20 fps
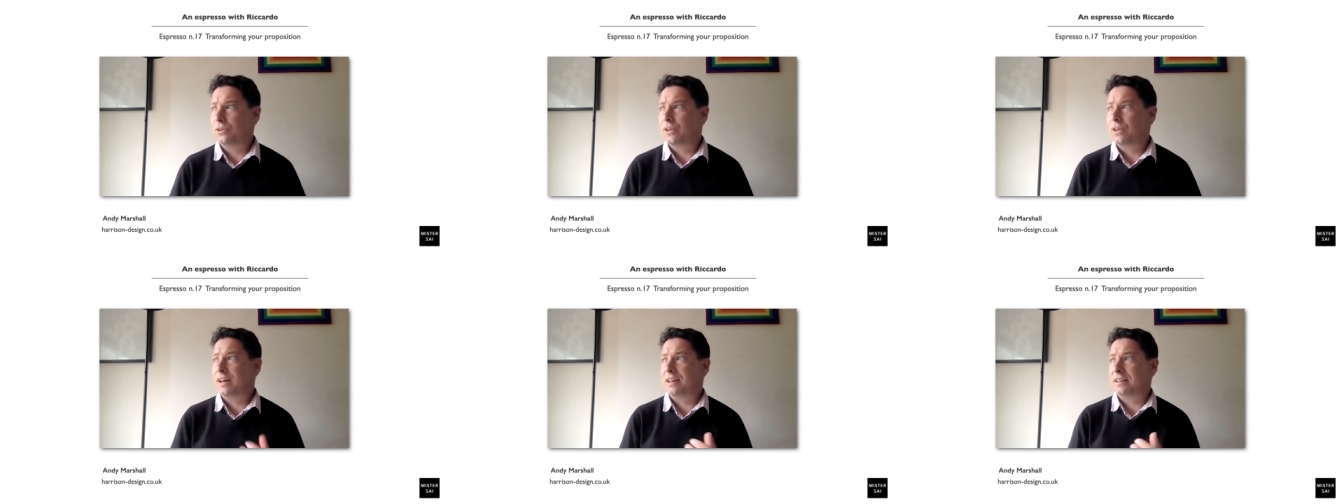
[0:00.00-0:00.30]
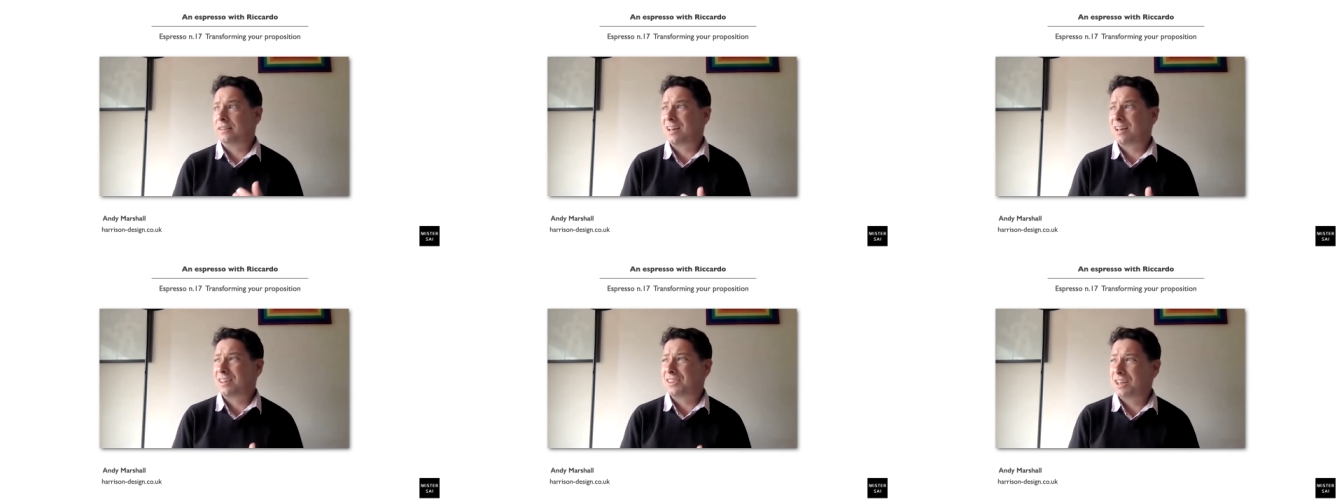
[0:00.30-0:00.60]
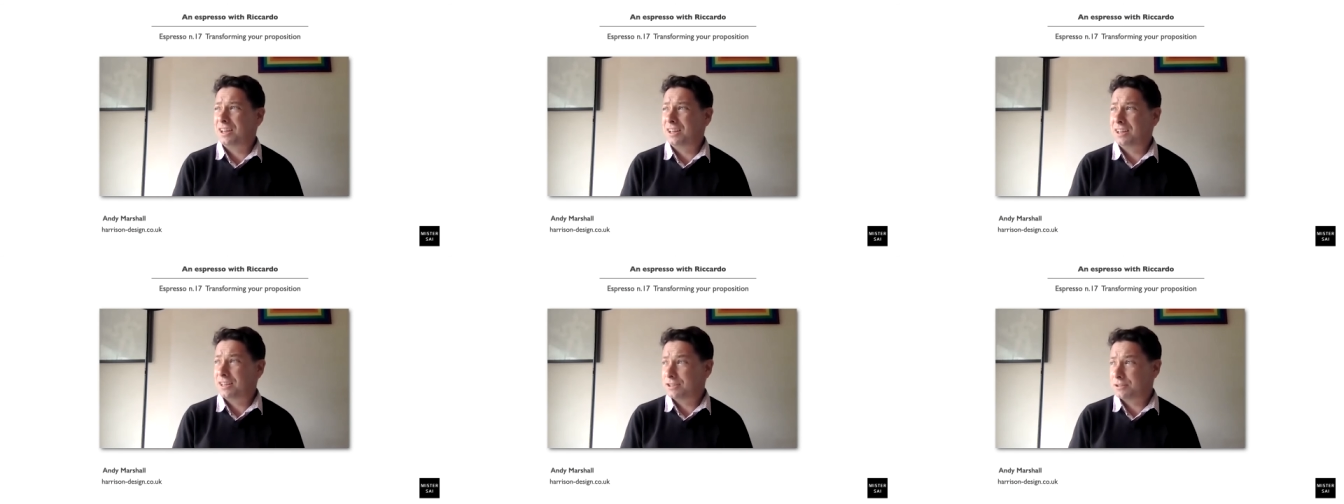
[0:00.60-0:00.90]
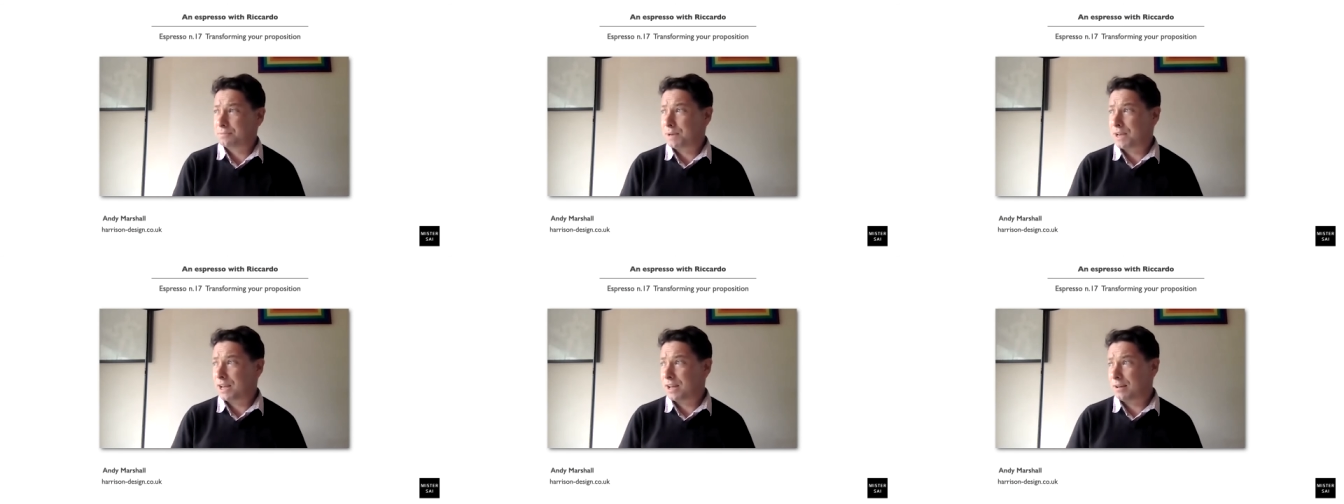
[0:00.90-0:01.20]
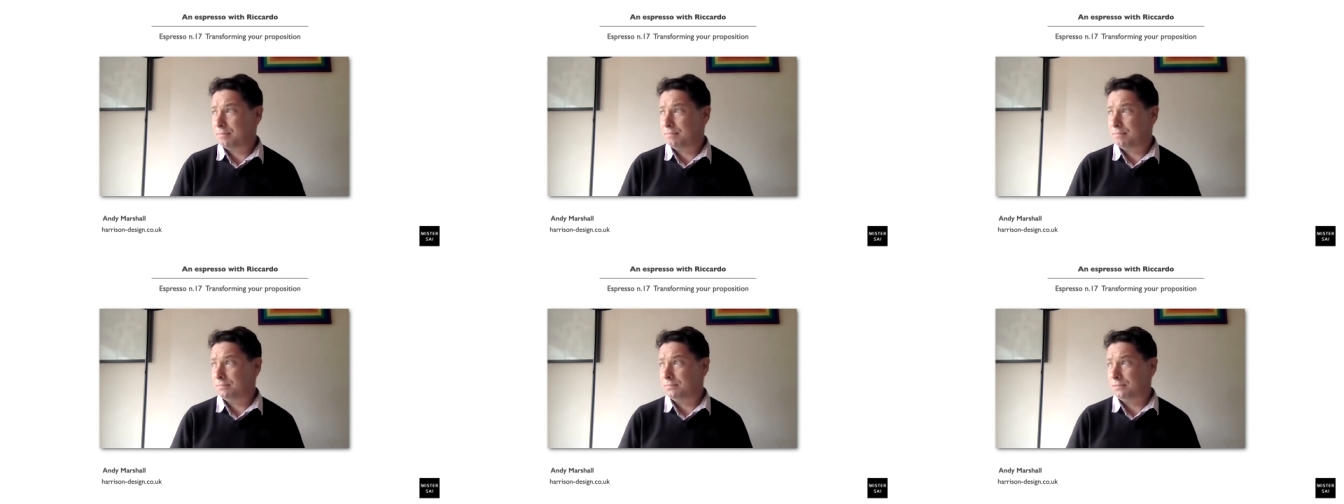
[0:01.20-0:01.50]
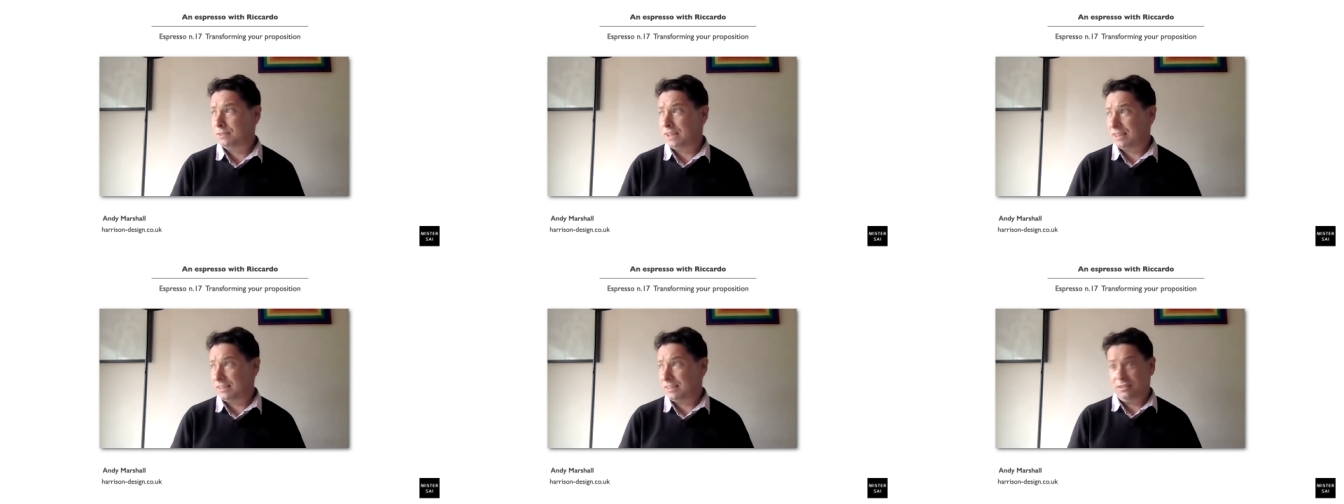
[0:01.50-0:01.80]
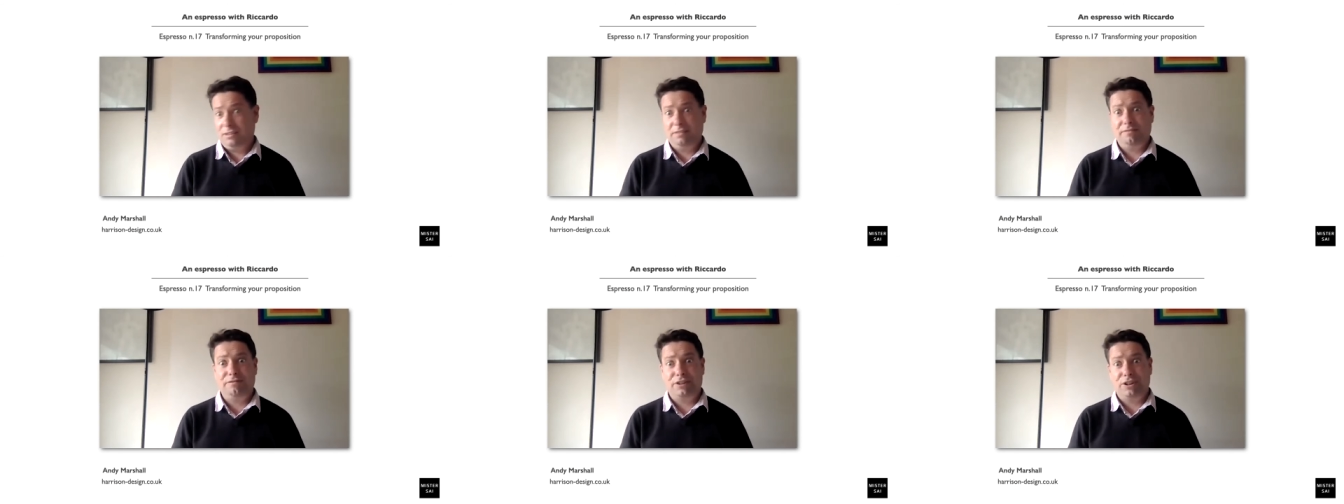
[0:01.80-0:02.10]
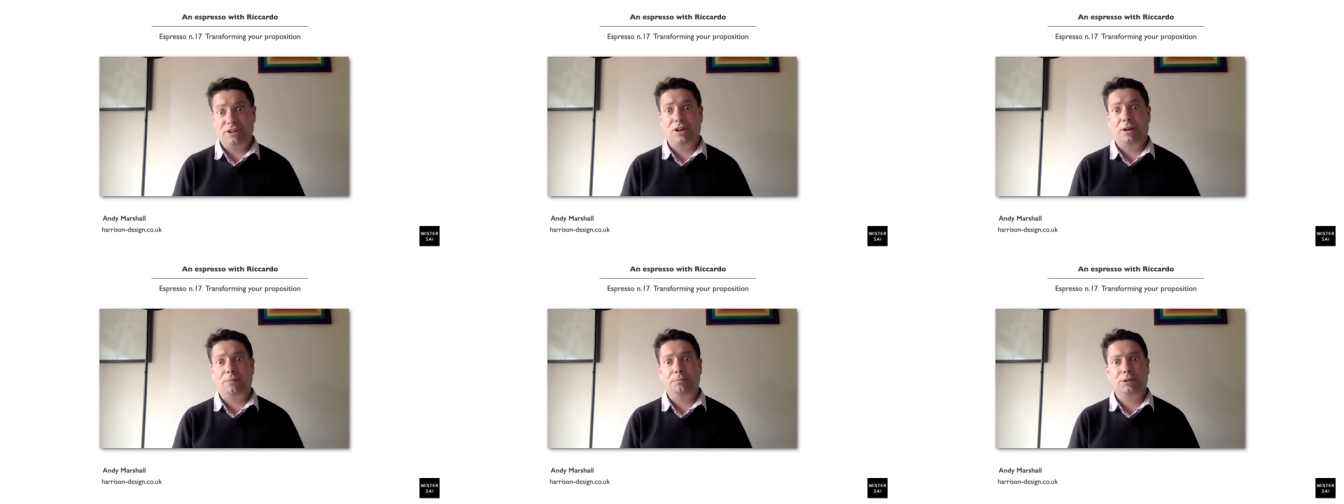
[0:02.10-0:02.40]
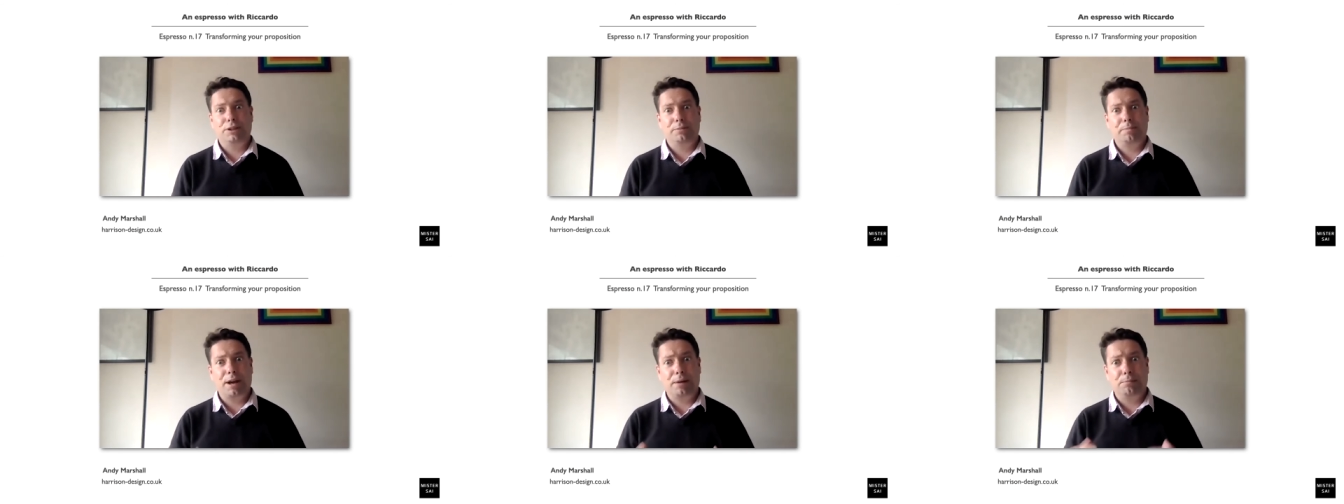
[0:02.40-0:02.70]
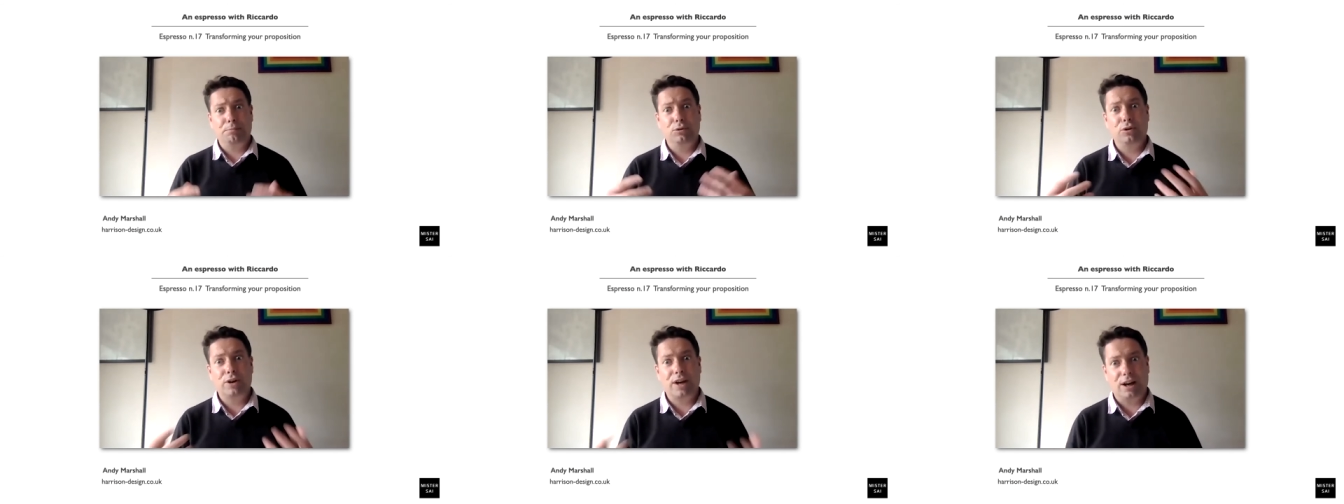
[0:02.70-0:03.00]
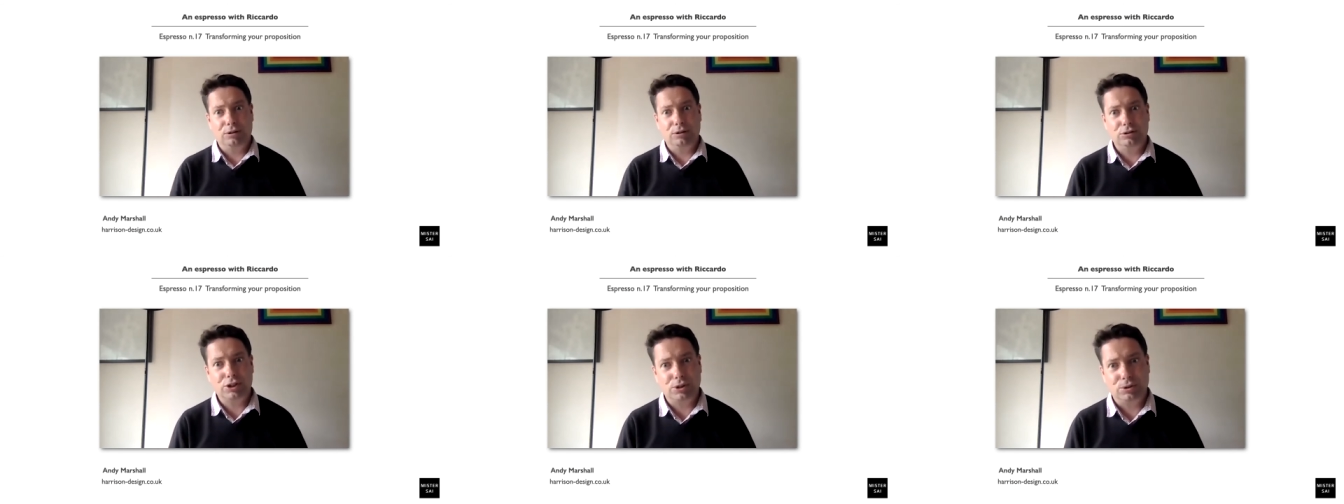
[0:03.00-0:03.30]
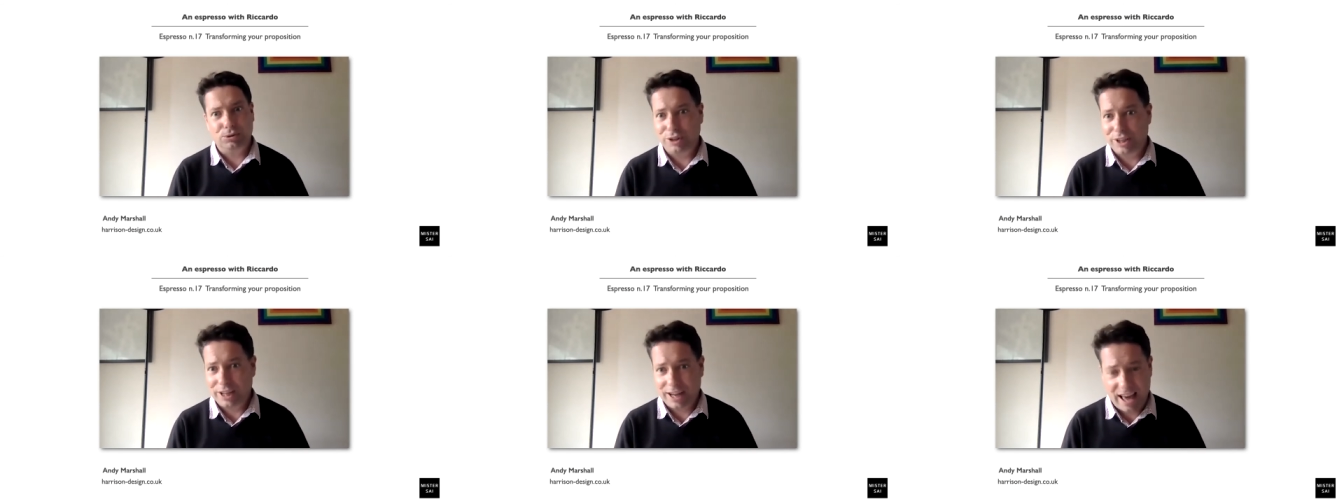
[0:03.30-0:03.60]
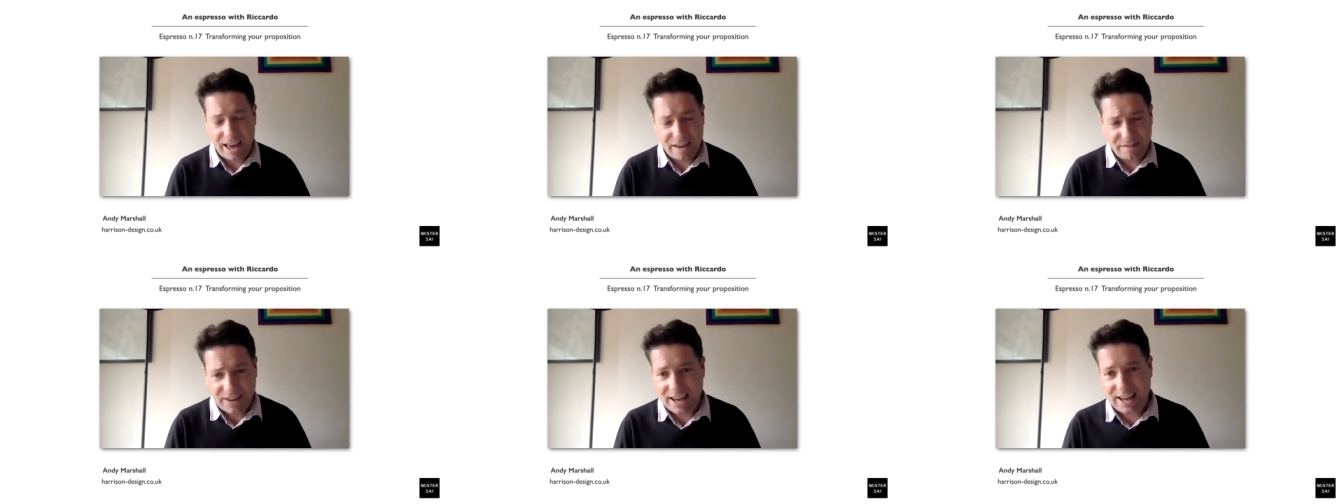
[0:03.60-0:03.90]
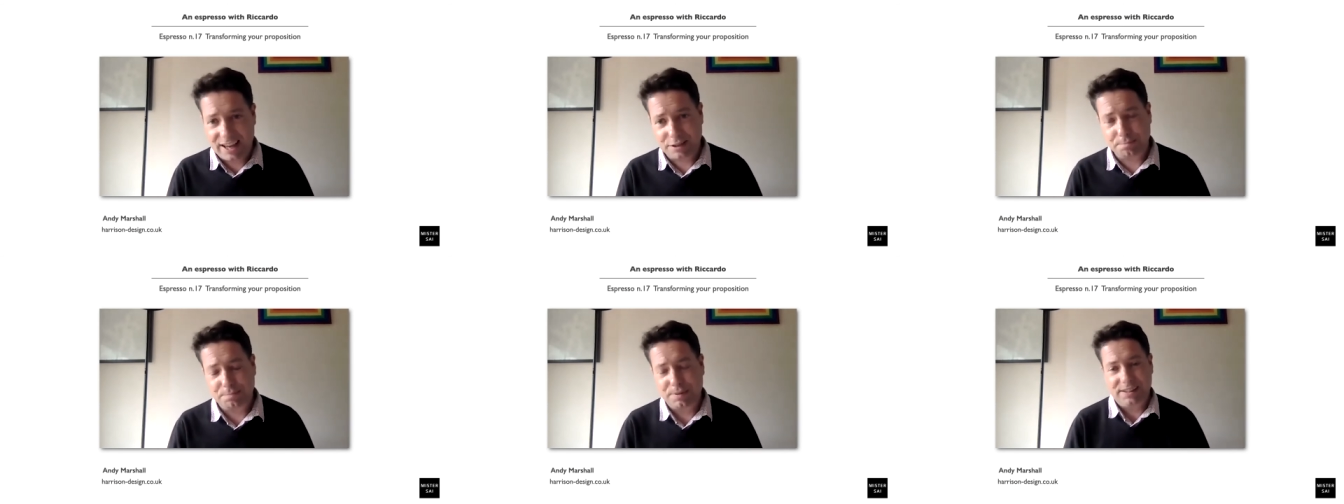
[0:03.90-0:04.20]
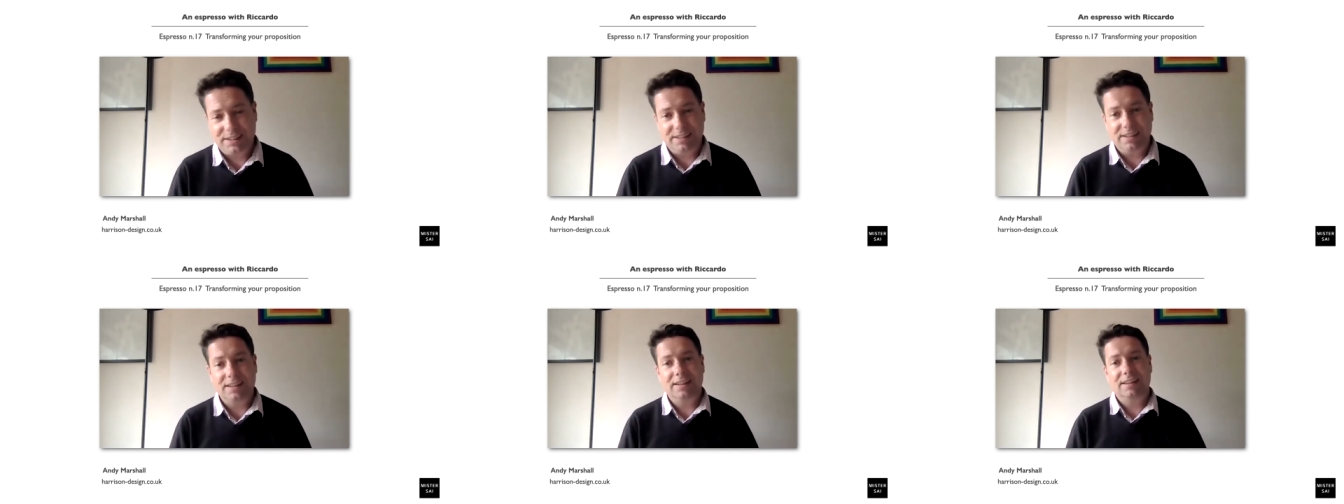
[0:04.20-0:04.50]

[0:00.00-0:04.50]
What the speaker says: I think it's become, London, for example, has become more cultural than it ever has been.